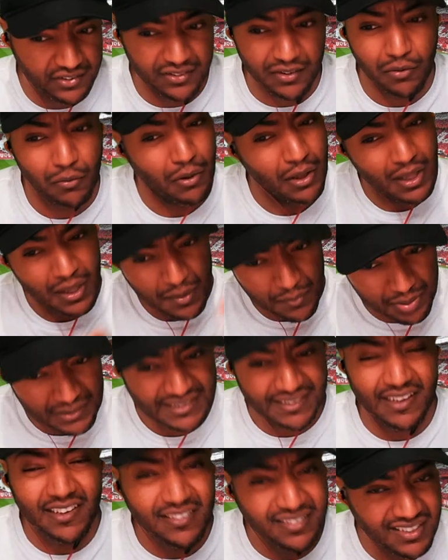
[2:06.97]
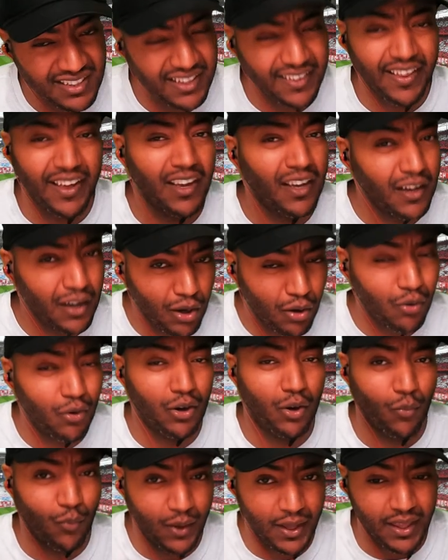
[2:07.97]
So potentially they can go
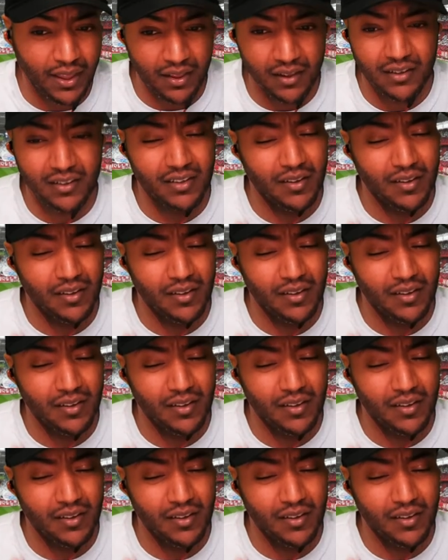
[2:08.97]
all the way,